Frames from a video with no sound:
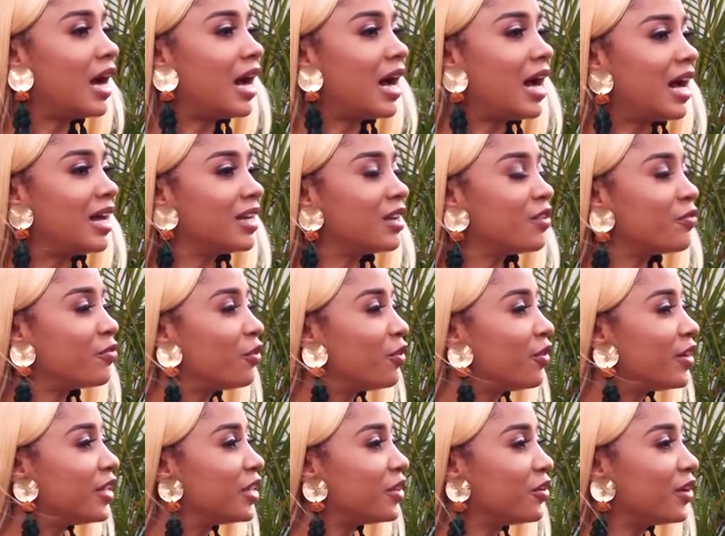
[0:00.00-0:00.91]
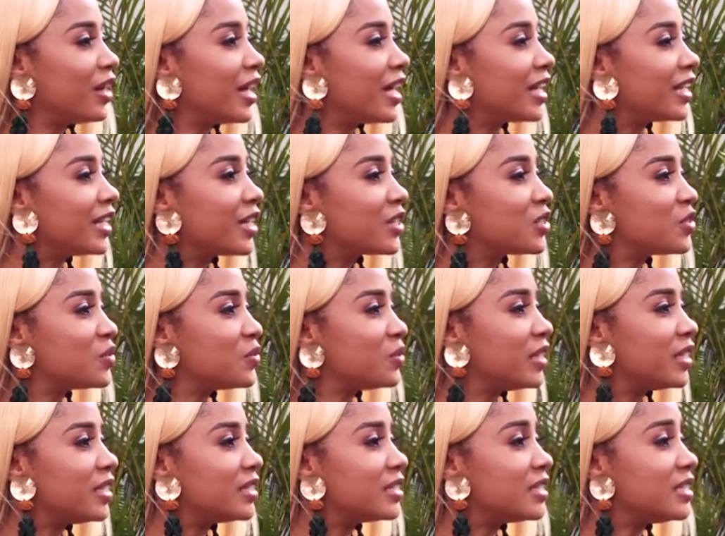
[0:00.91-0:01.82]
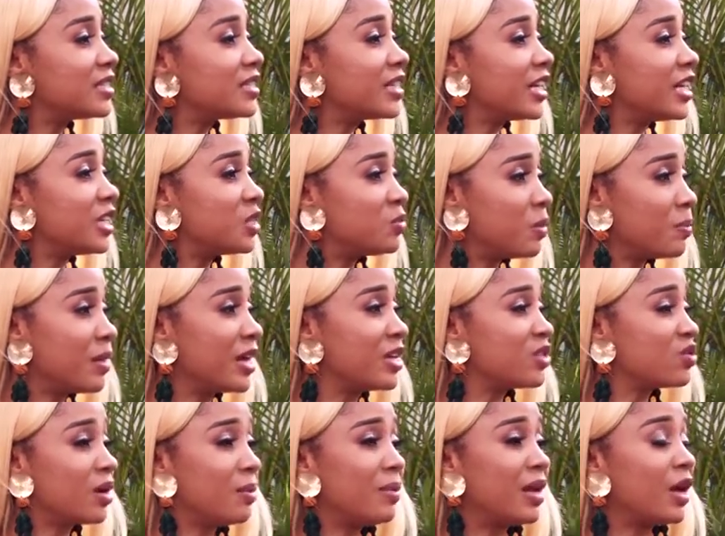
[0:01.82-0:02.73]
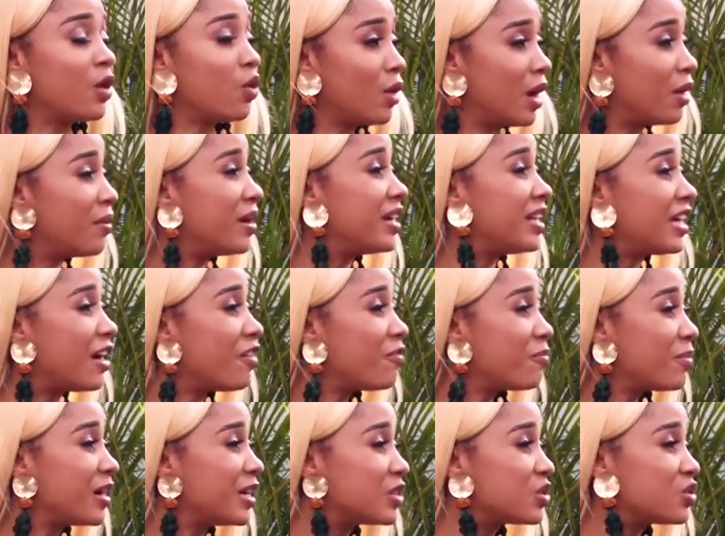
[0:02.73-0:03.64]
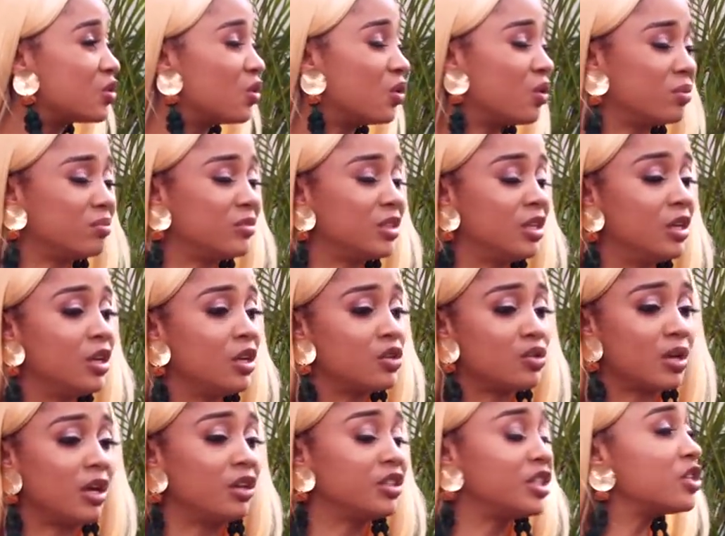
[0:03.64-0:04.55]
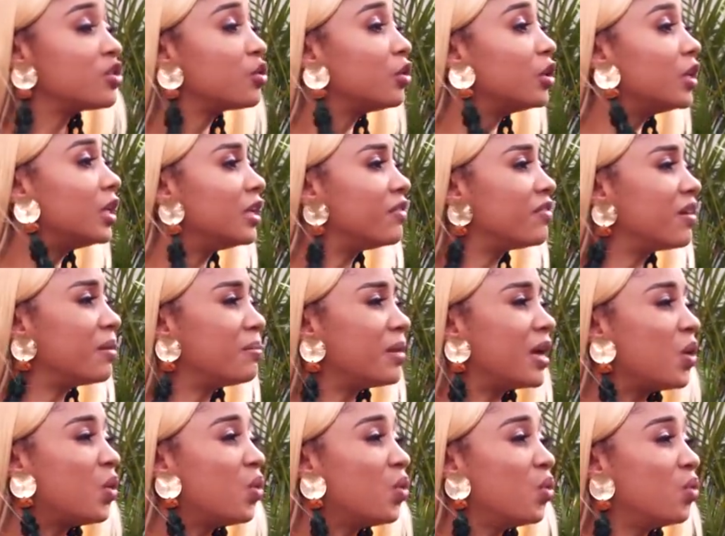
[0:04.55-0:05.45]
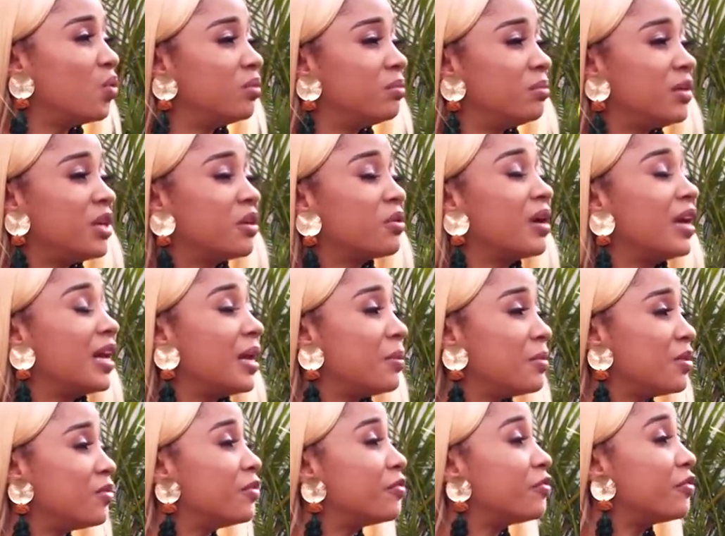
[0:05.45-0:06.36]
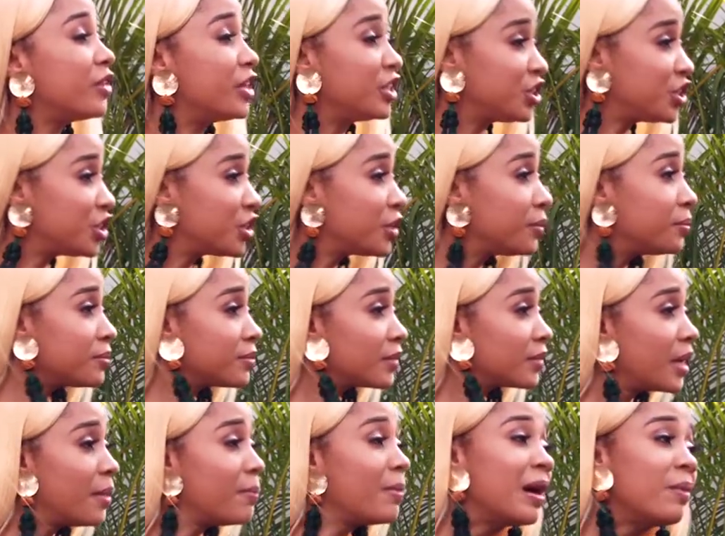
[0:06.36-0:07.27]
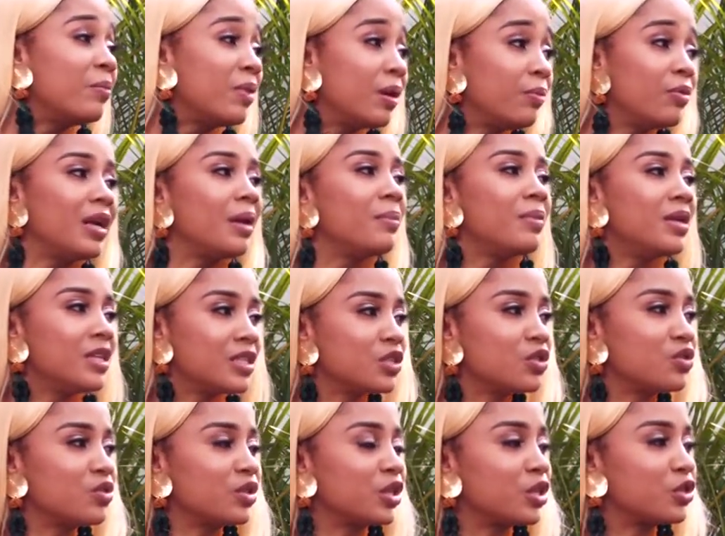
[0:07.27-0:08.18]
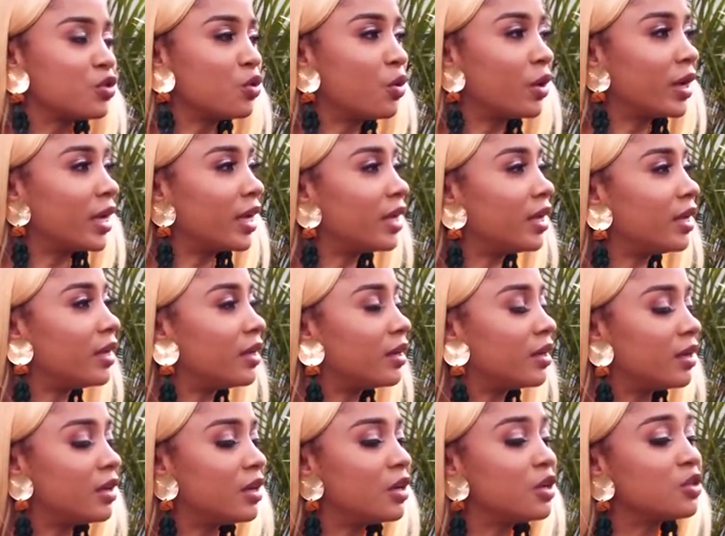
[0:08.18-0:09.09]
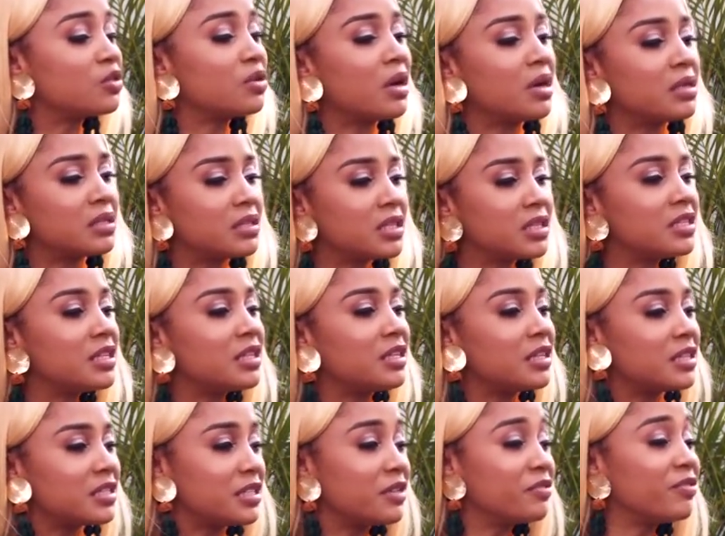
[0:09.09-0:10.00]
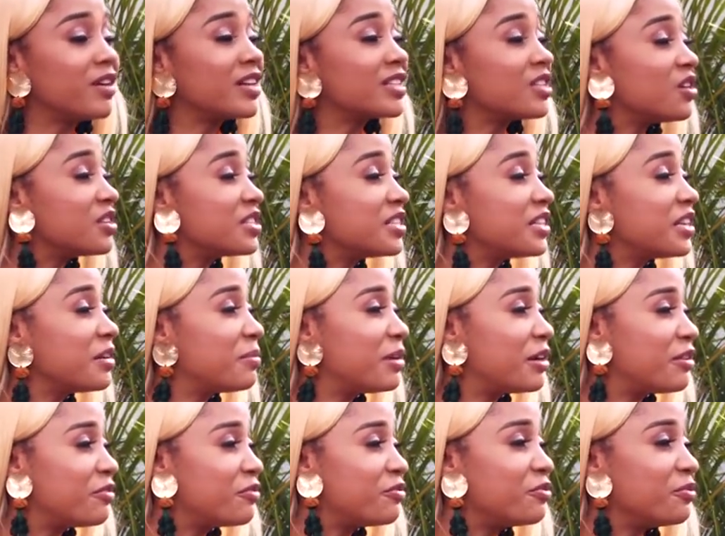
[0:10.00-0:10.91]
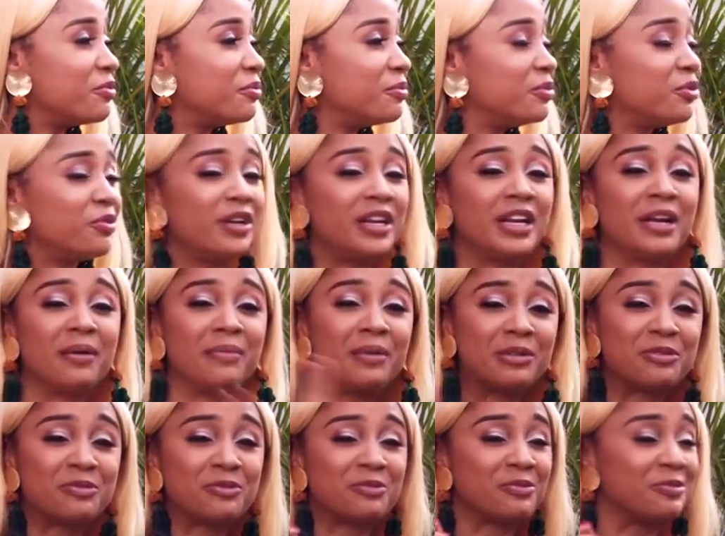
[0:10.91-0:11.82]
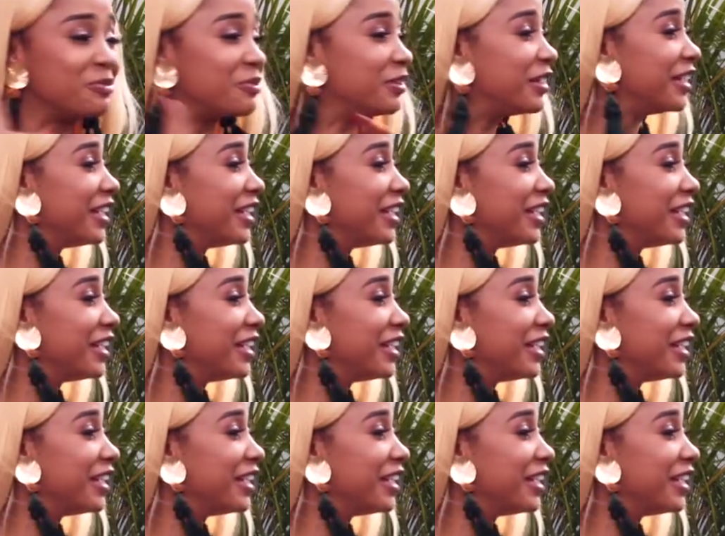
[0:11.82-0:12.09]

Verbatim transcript: Ah, the following day or like next two days, he sends me my song. I'm like, oh, I already have my song. So I was just going to leave. I'm like, oh, Mikra, let me refresh my memory. Let me listen to the song again. So I was listening, listening. In fact, I was in the bathroom doing number two.